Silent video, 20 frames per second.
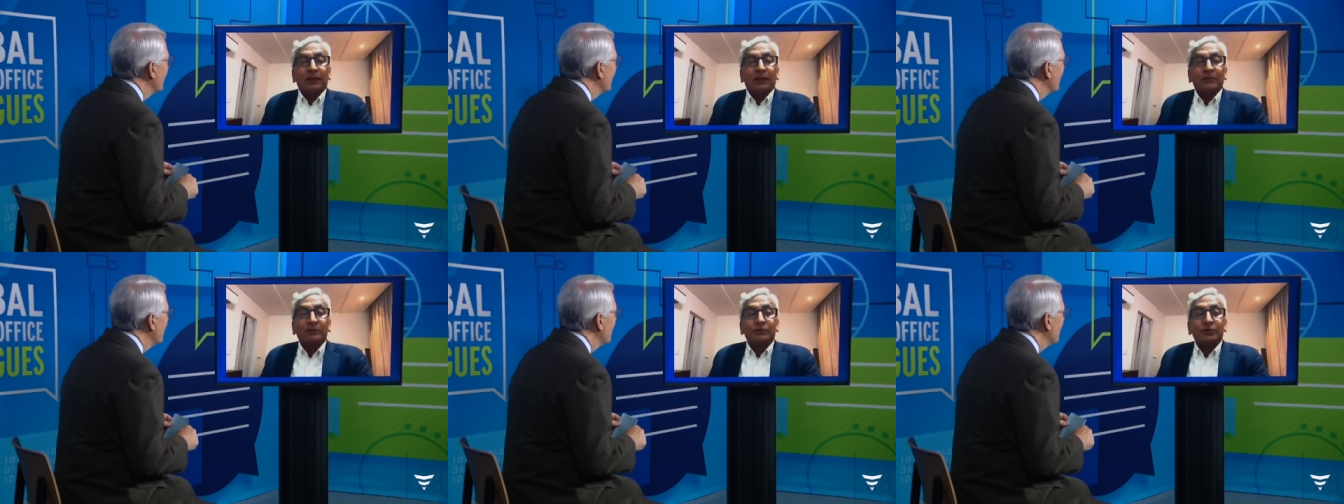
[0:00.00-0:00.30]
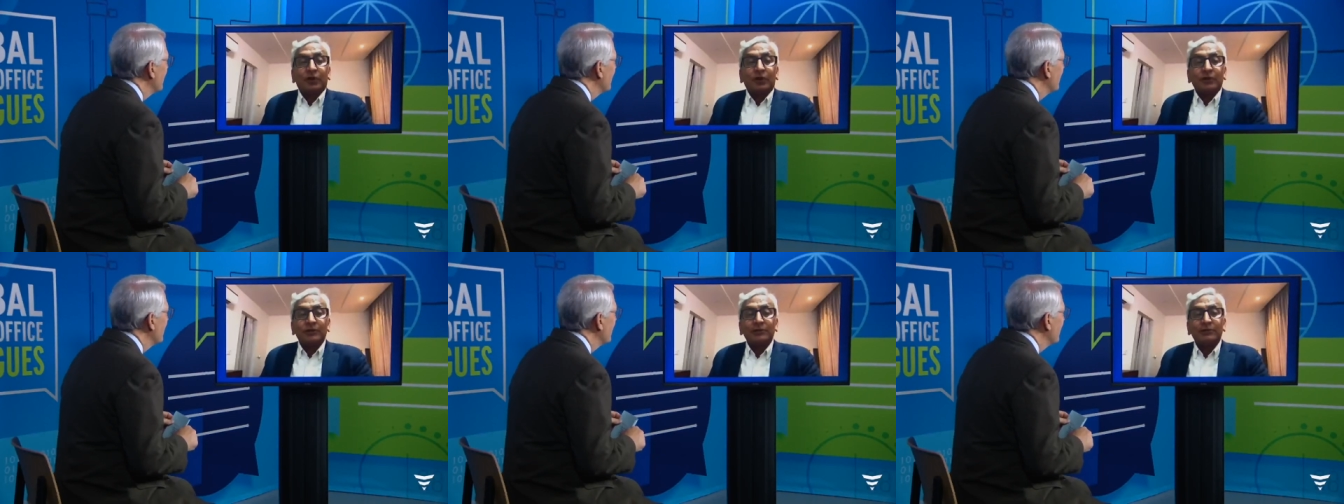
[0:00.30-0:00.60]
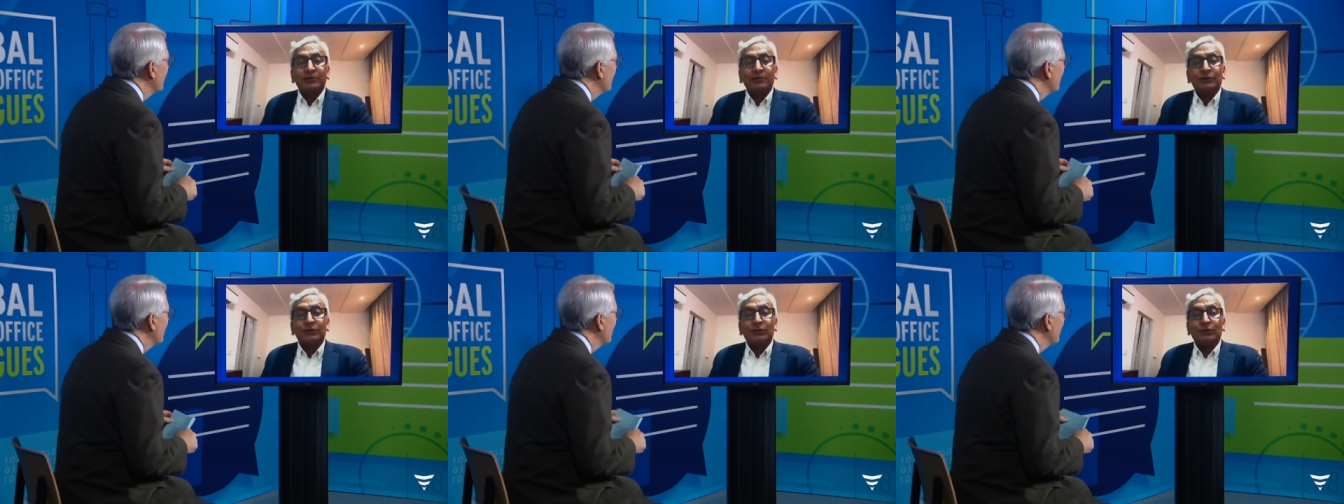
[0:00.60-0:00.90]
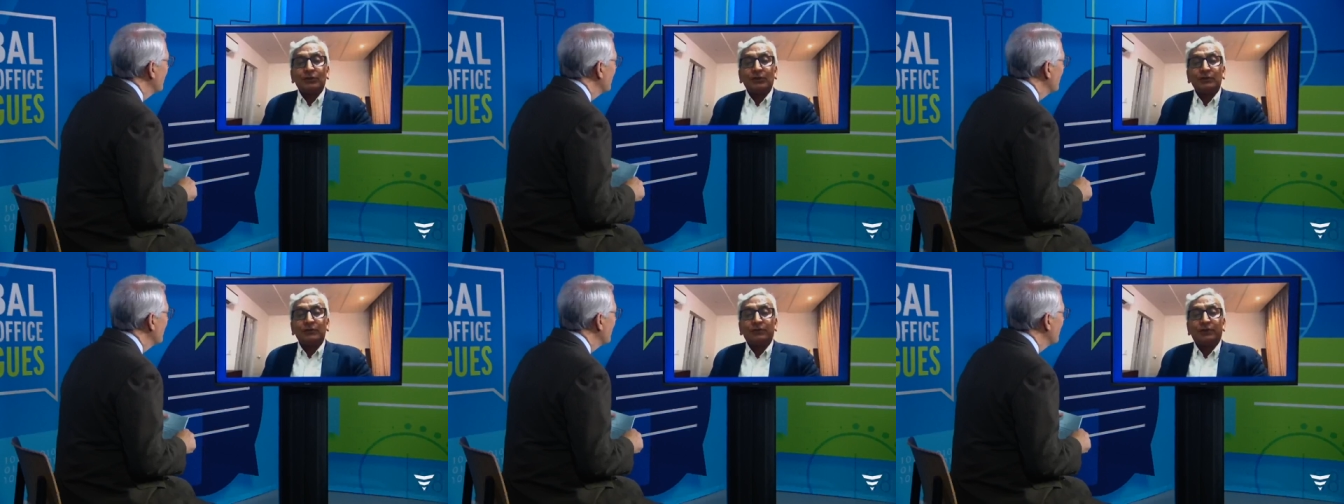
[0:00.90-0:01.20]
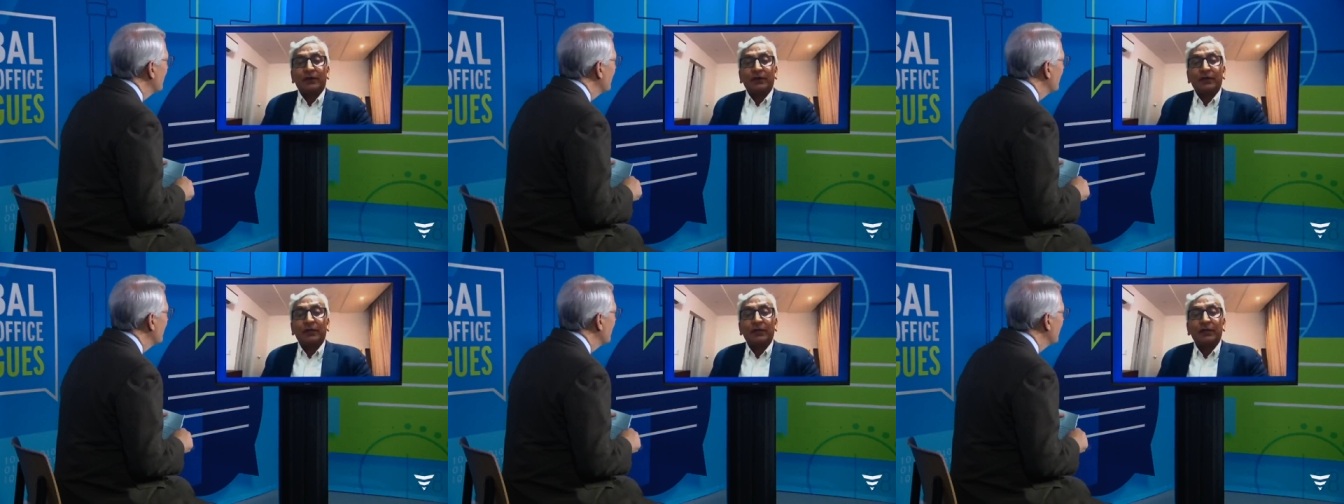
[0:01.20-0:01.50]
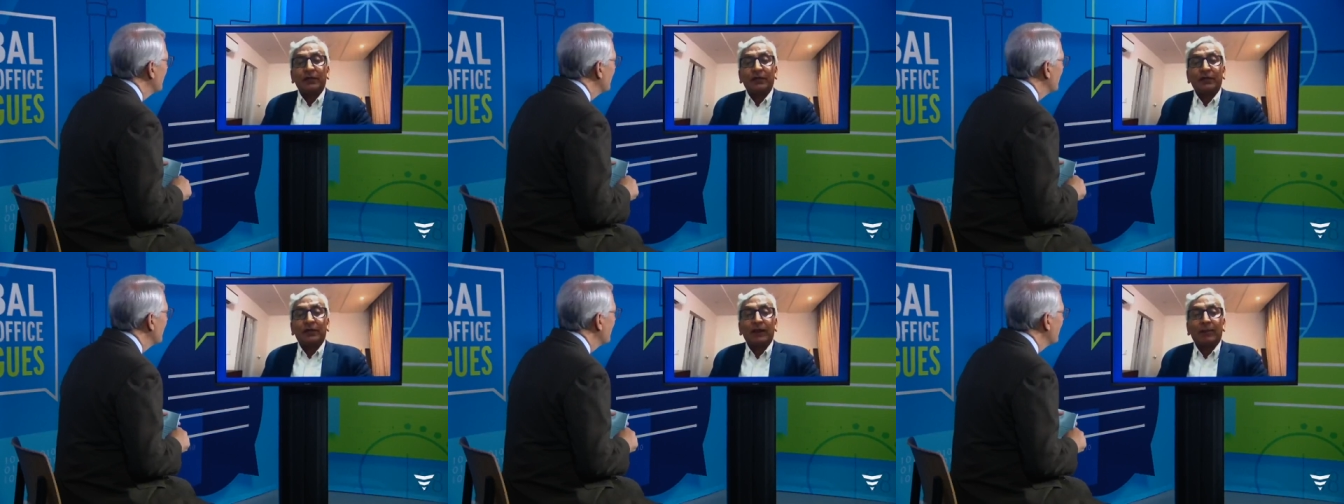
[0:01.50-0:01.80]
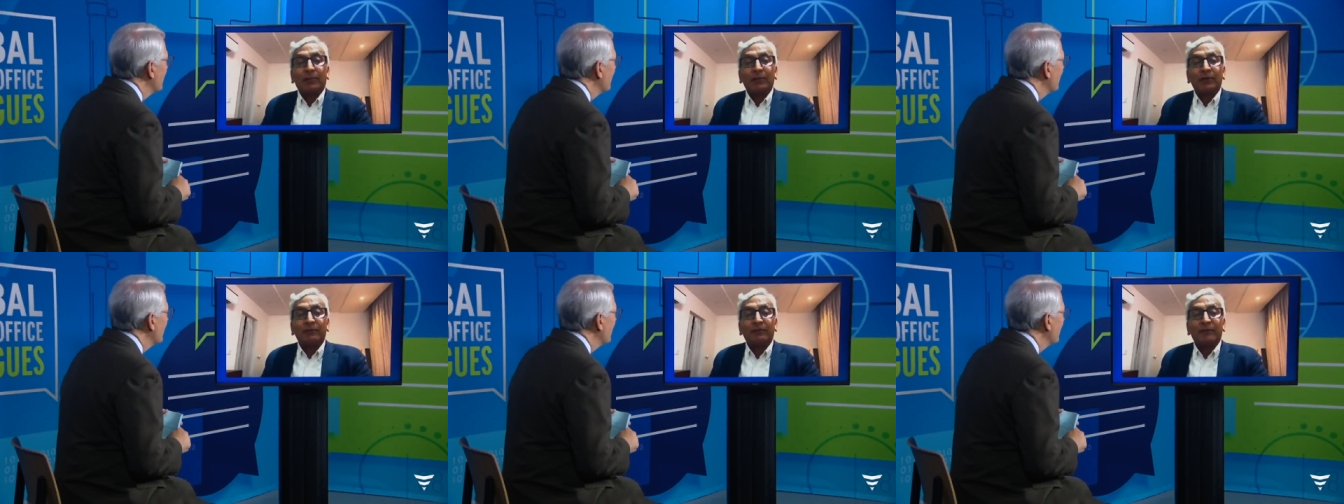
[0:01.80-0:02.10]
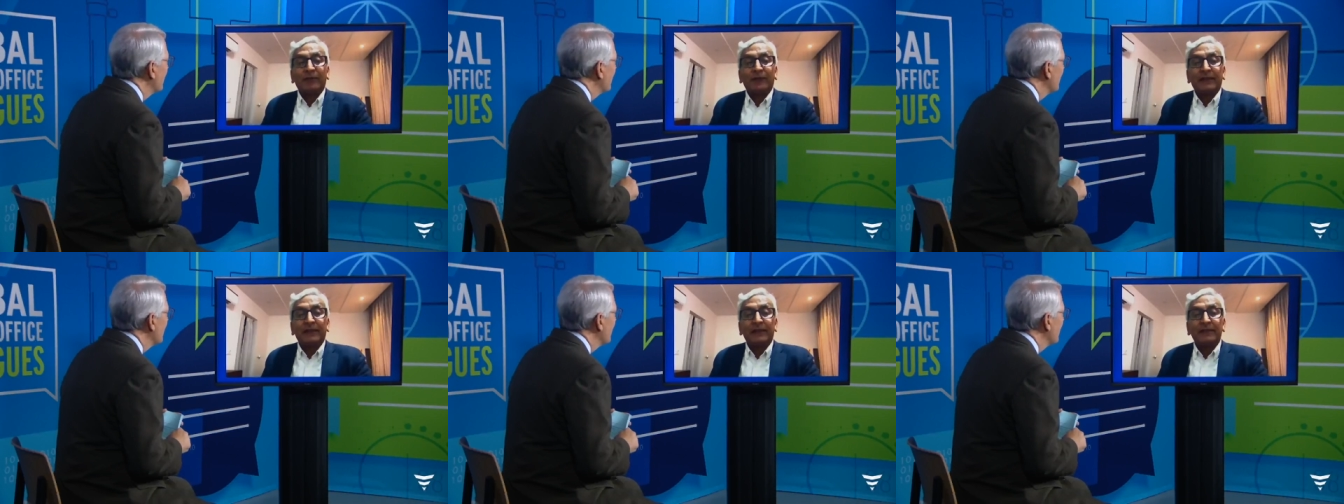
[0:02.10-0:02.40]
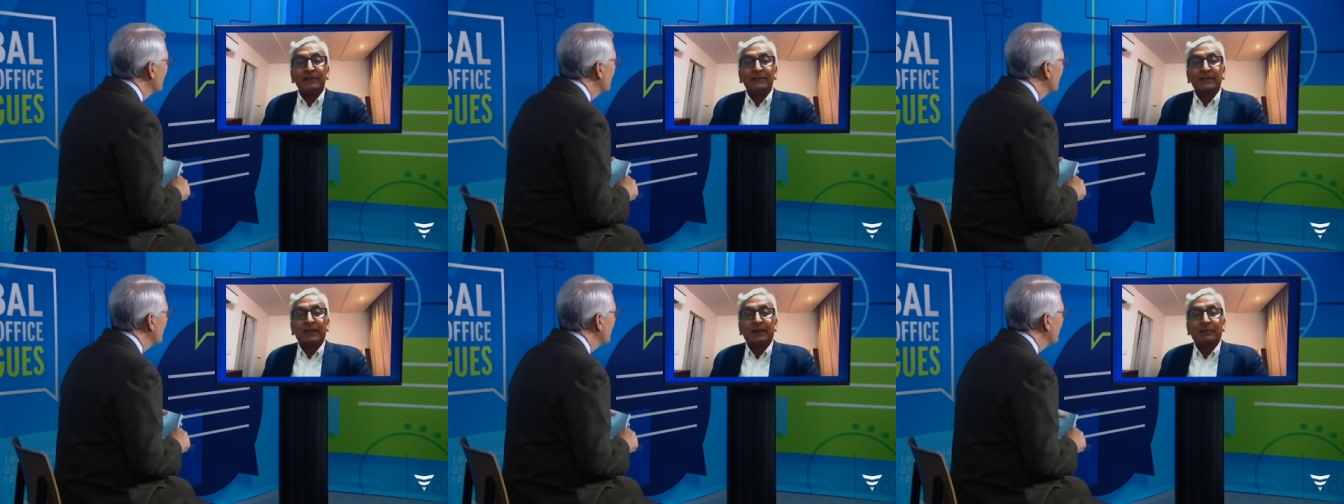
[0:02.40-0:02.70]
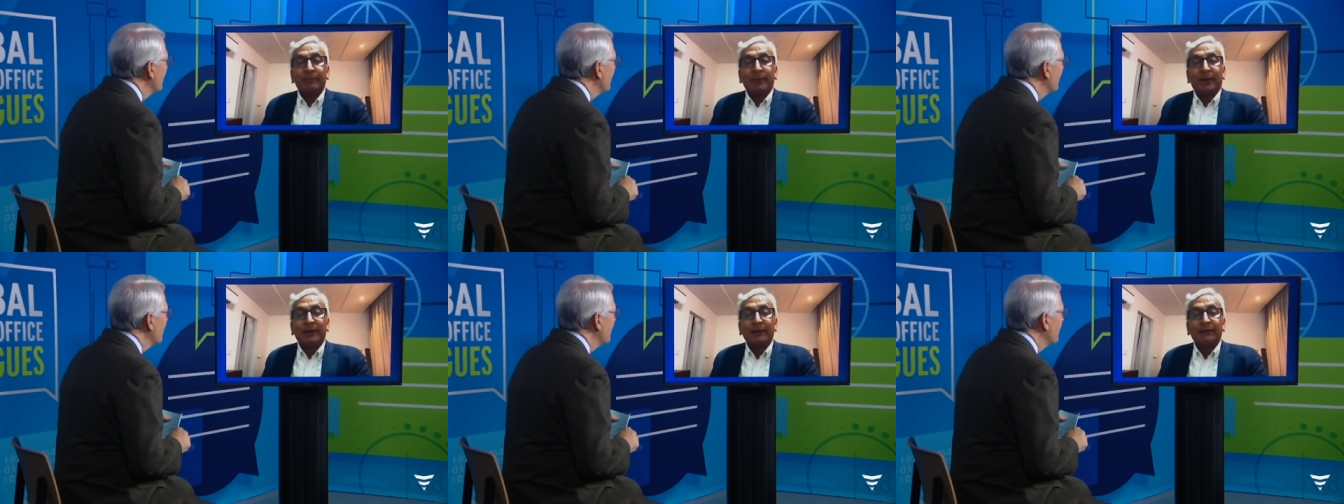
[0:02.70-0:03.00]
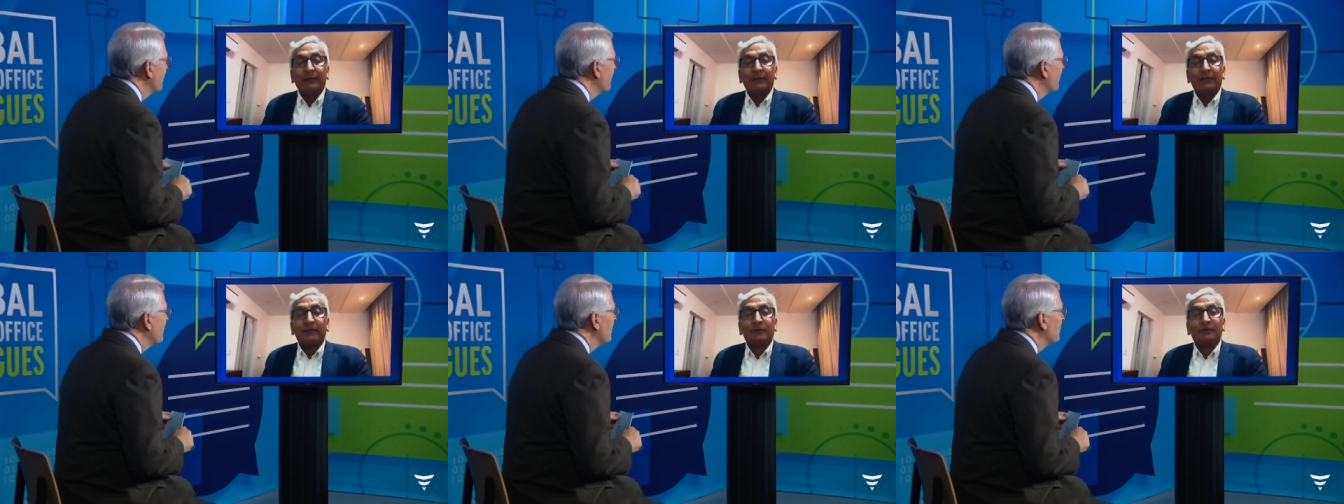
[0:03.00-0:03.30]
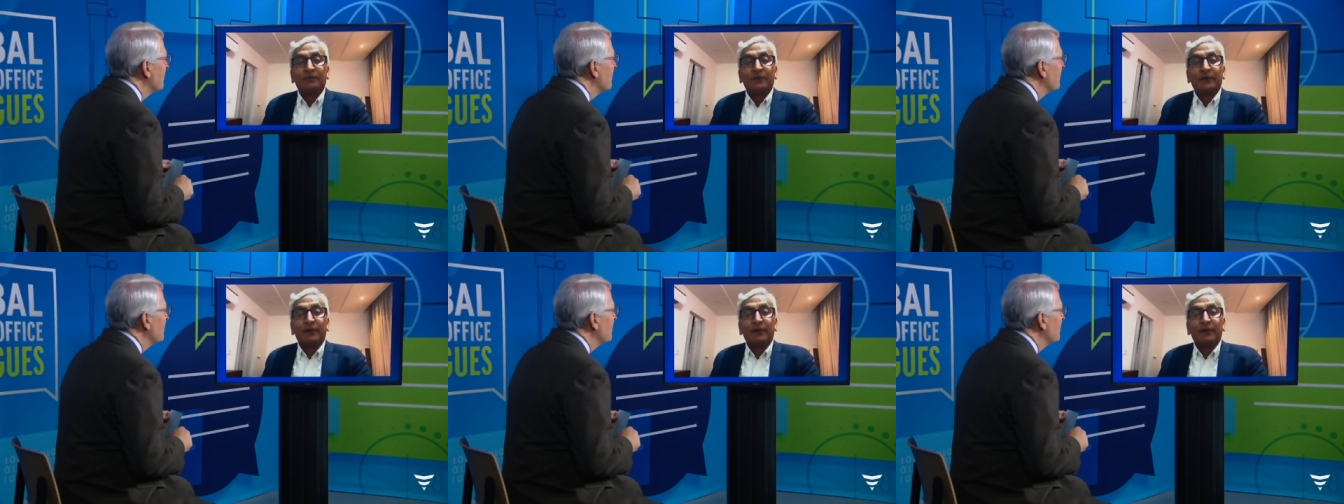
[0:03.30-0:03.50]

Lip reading: The George Institute is working in a couple of areas that matter for